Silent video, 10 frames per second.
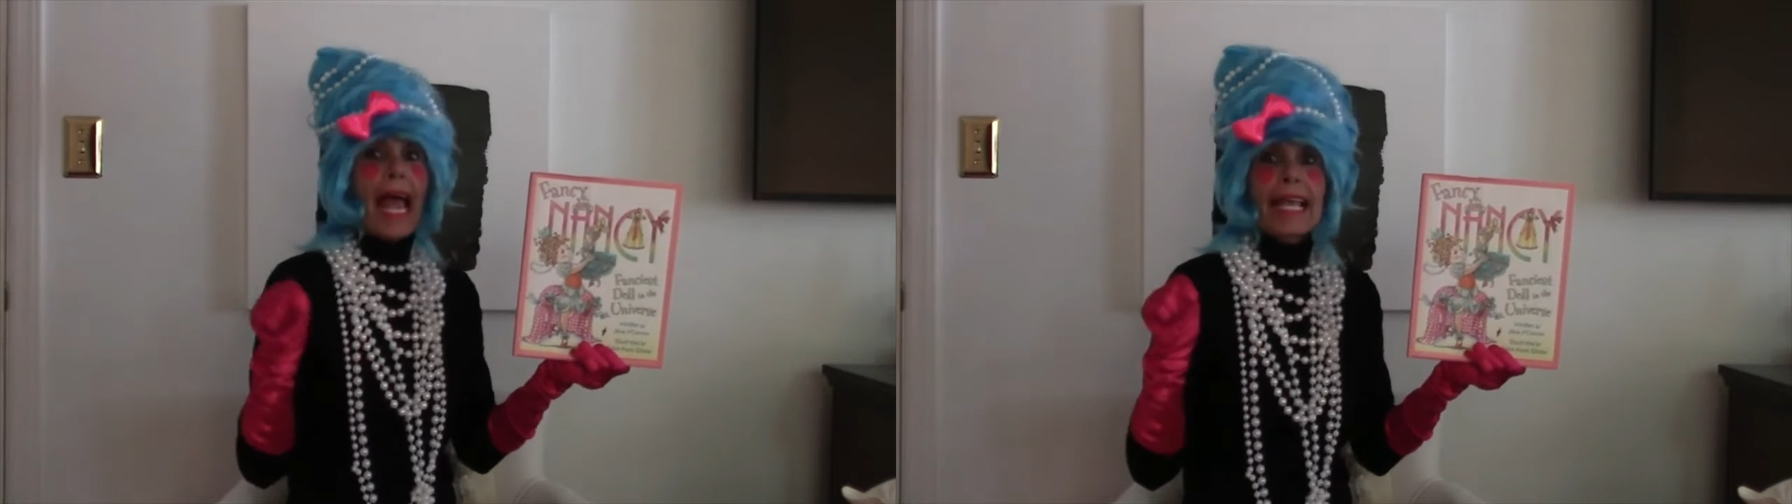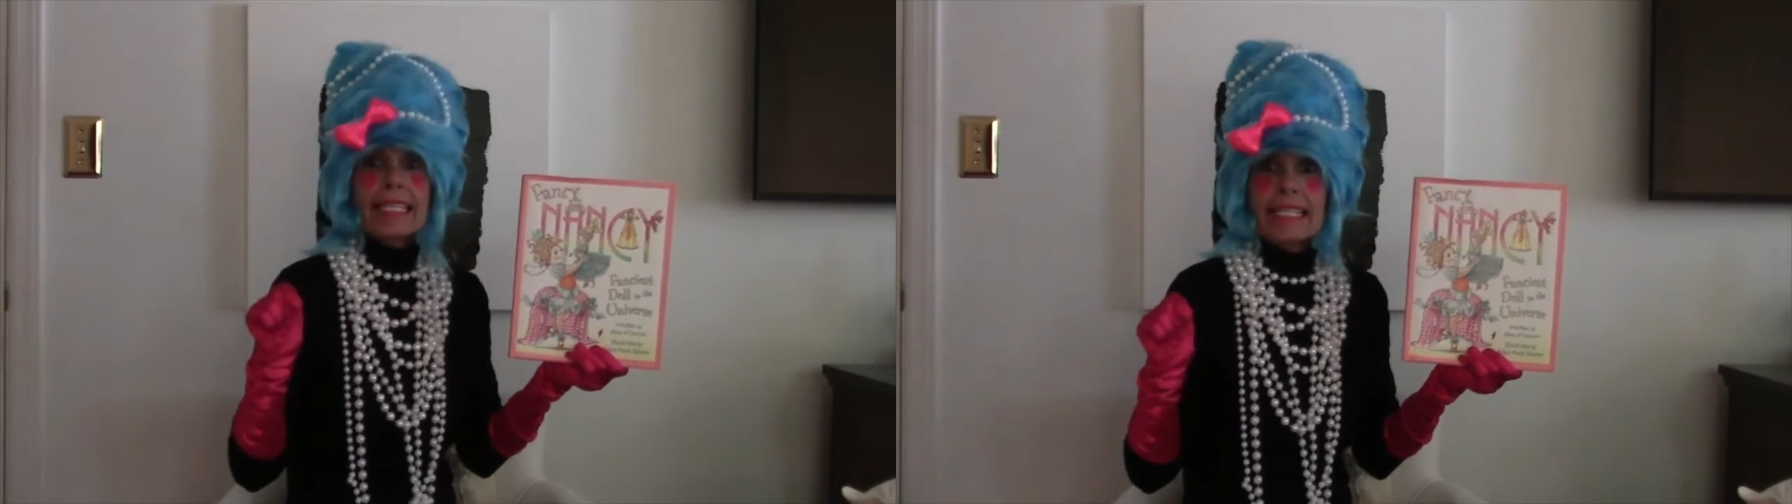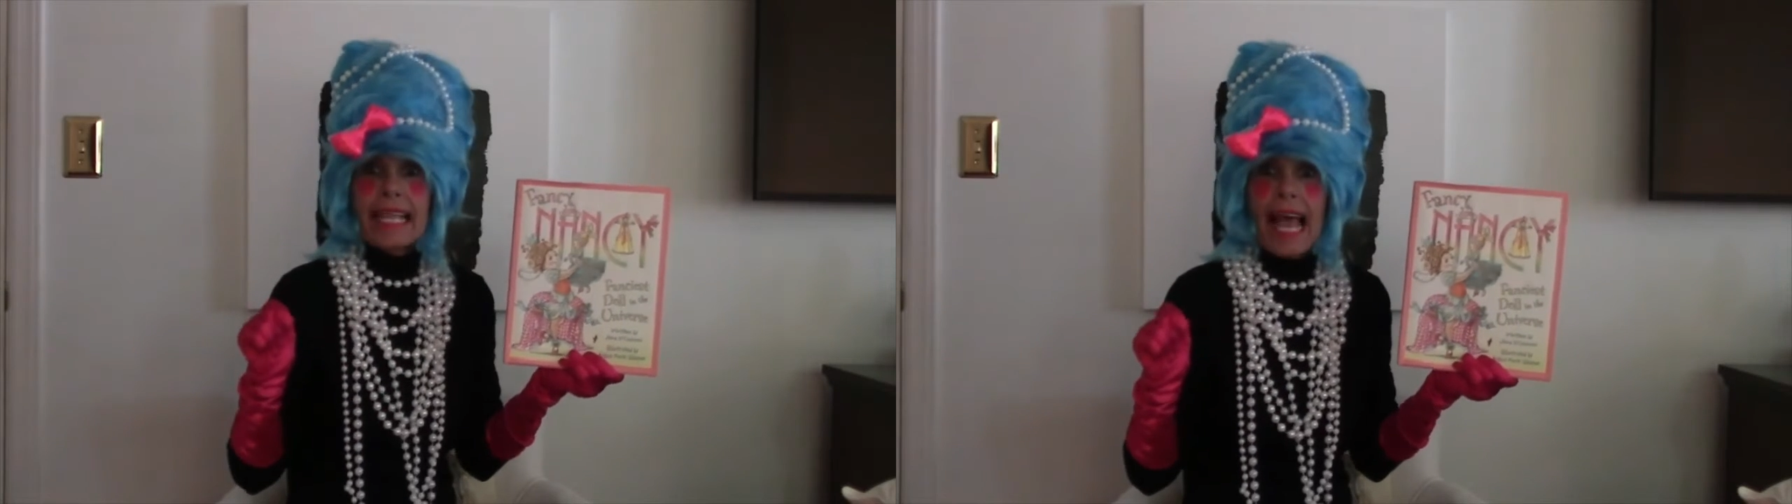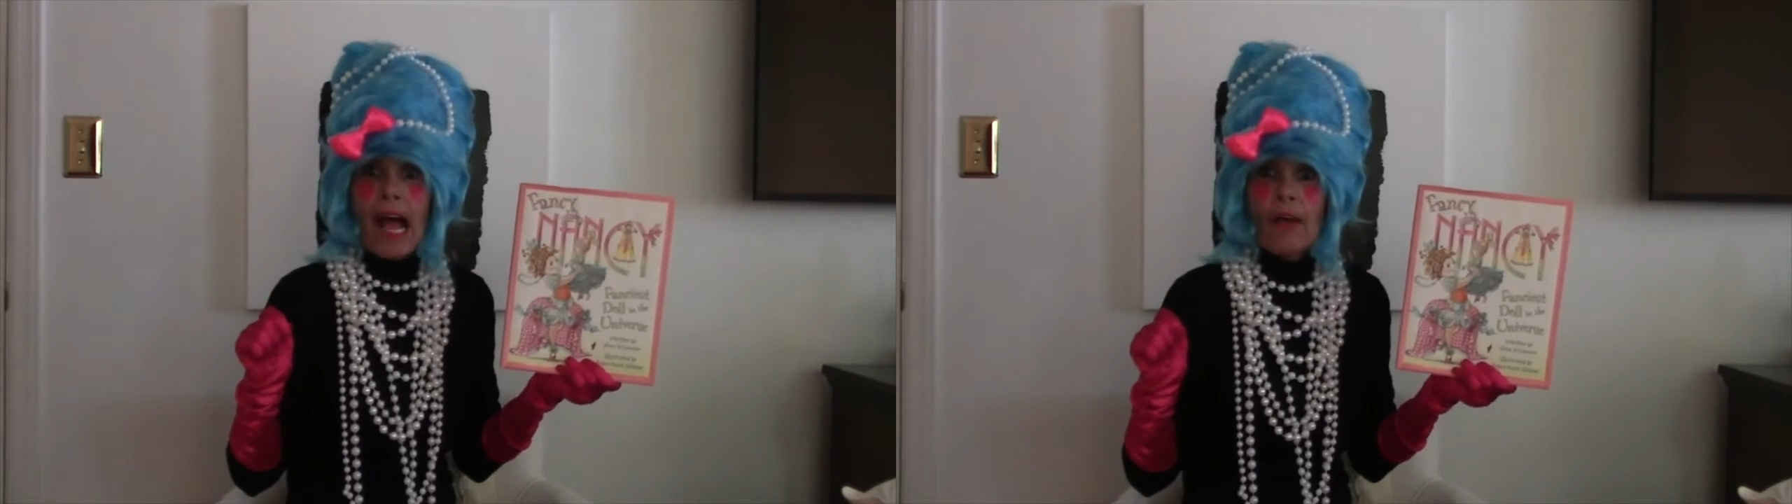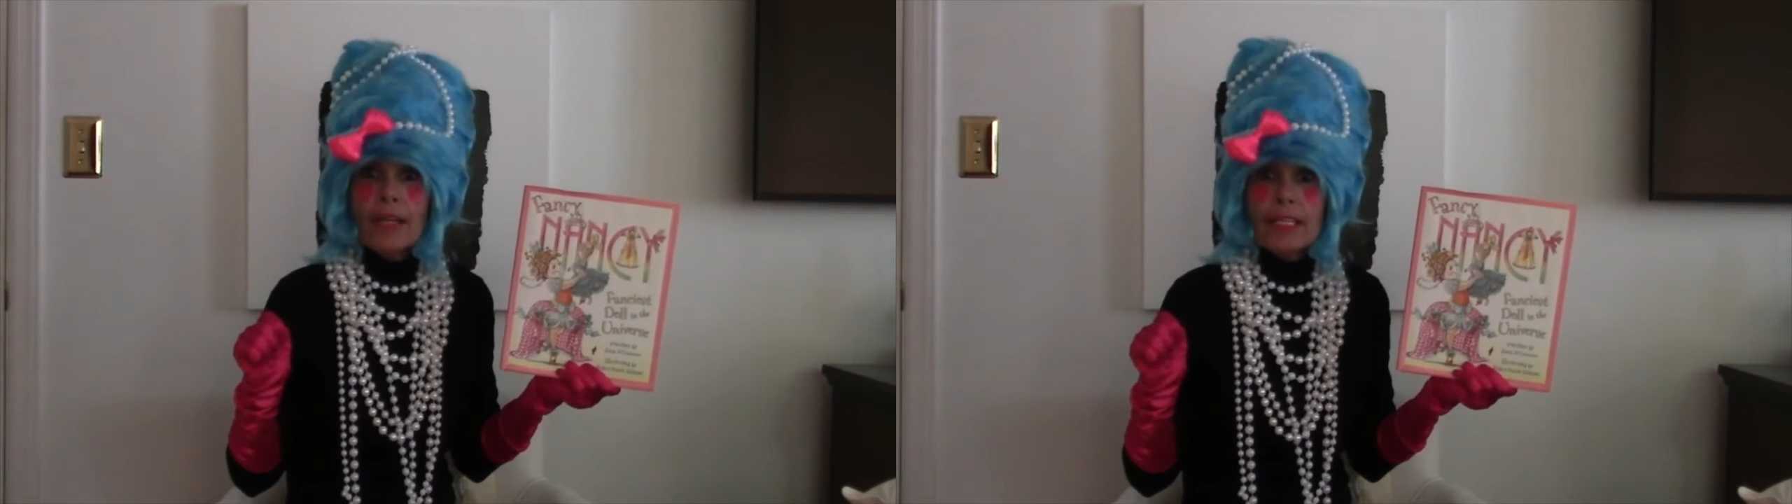as
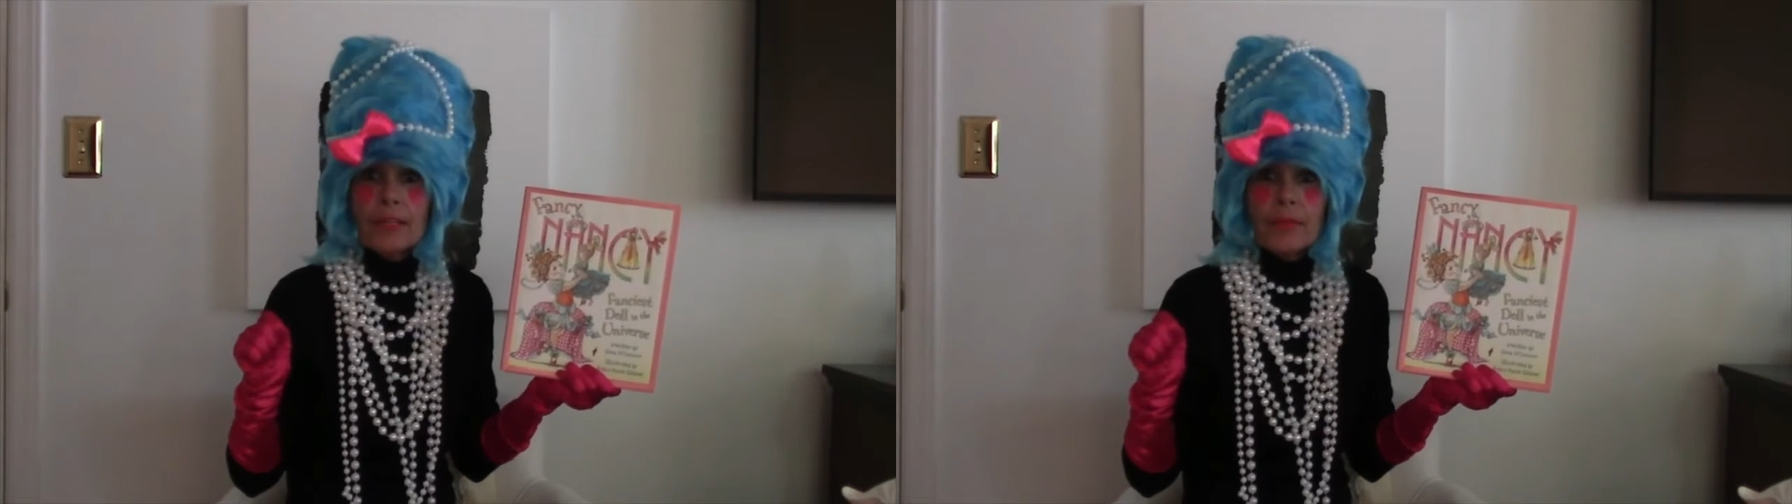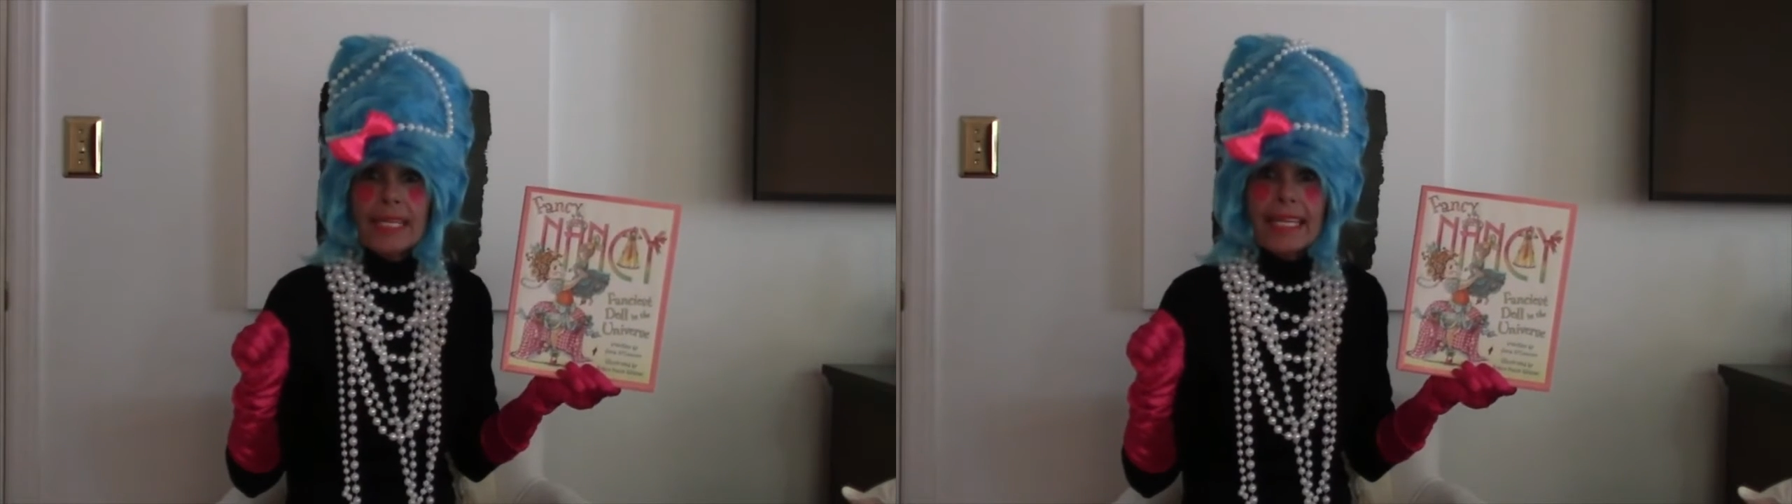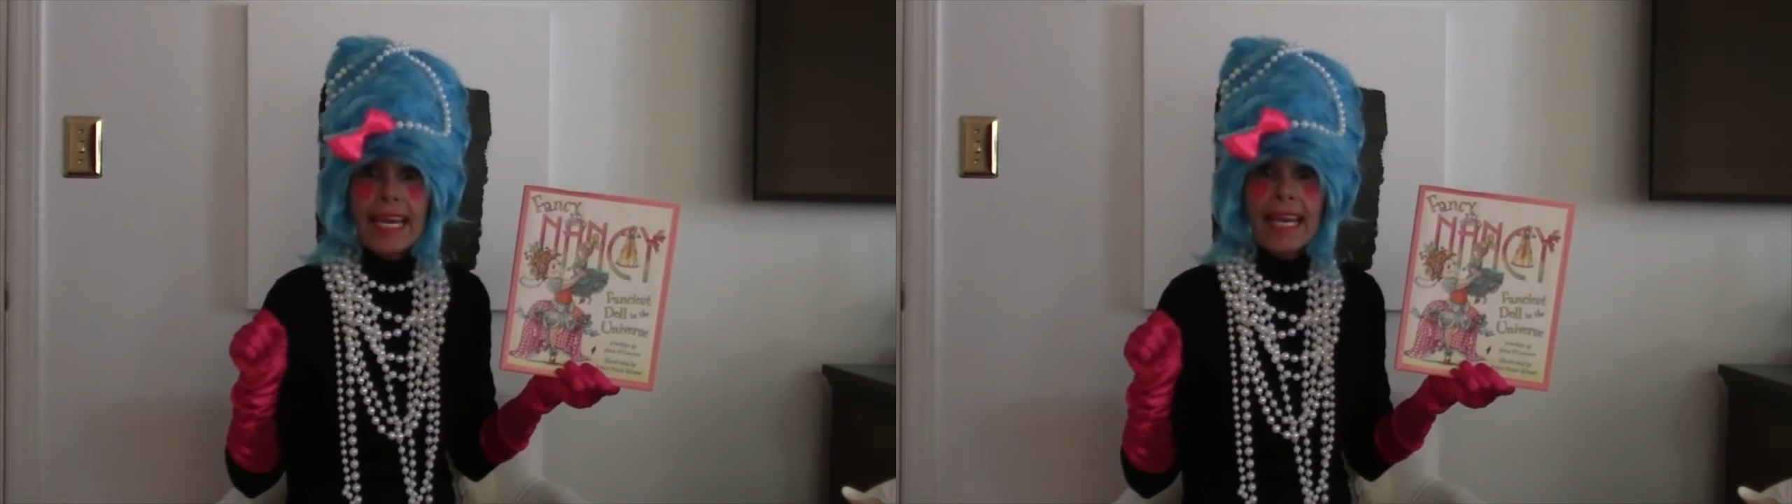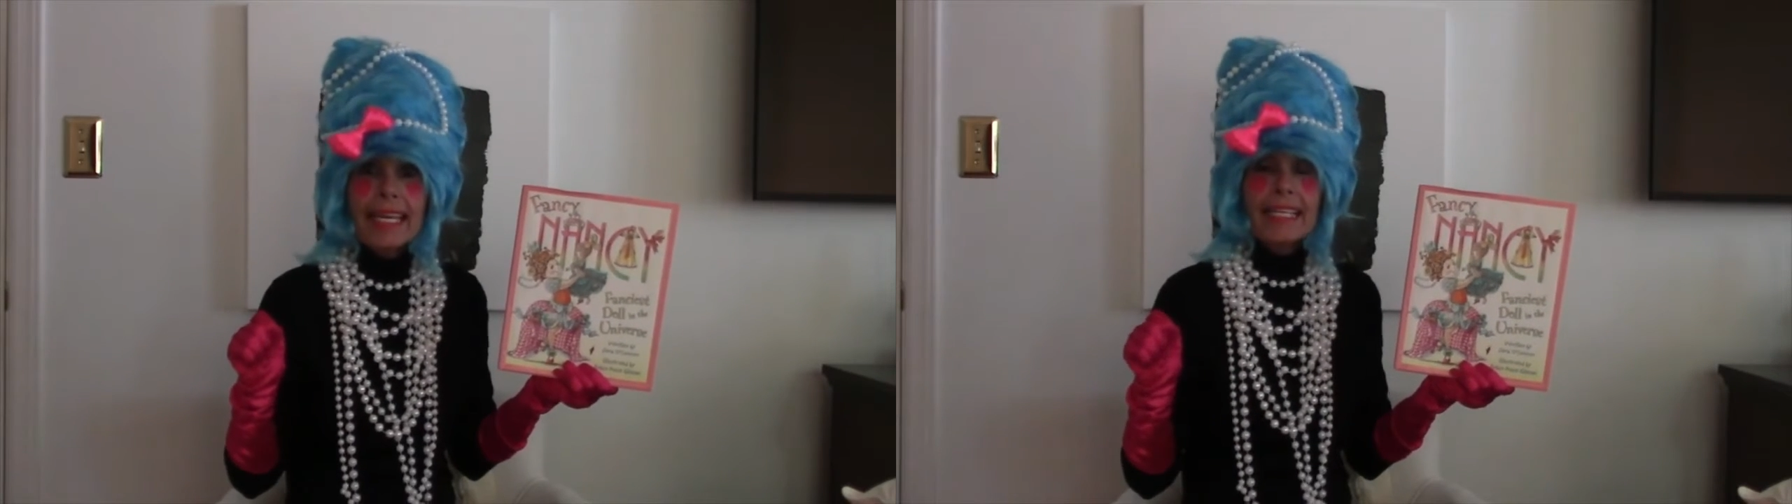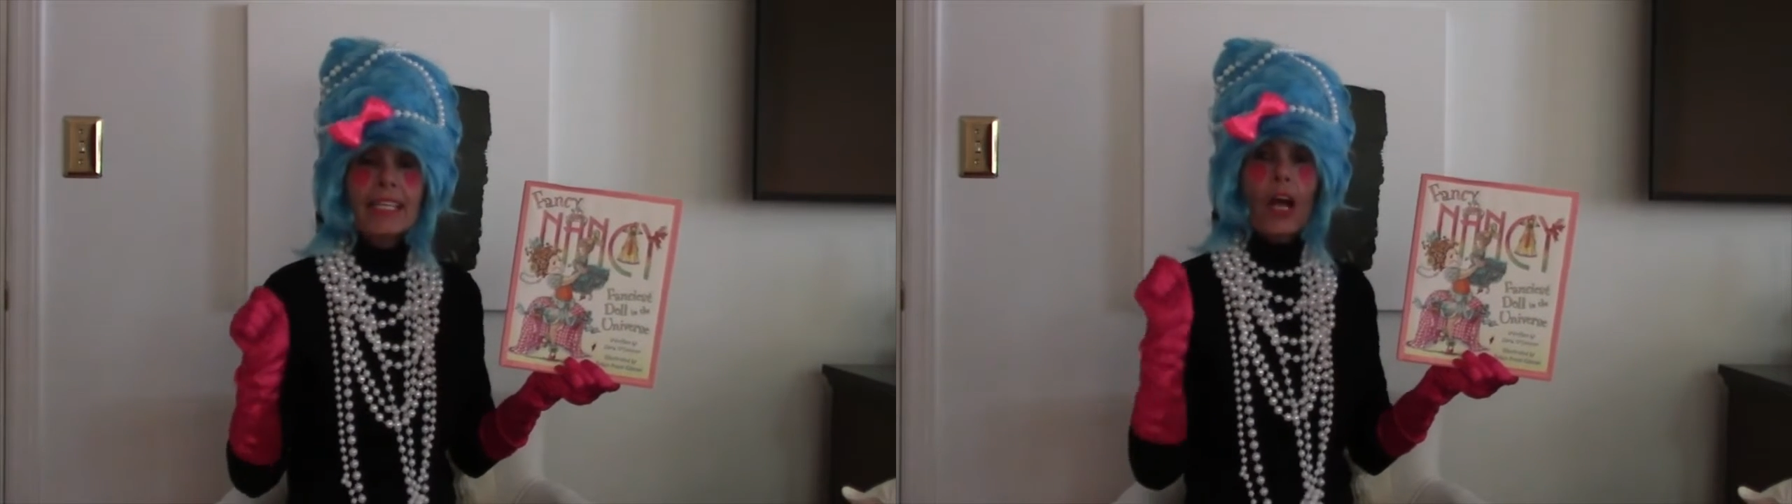loud as we
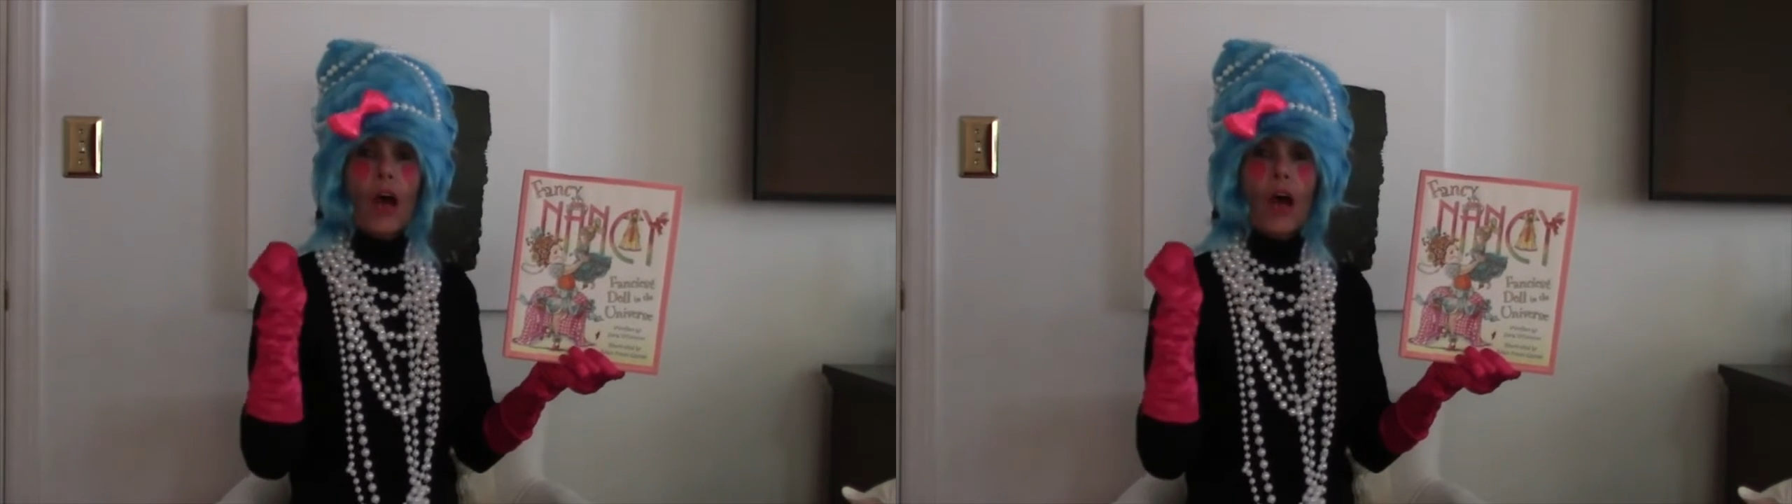can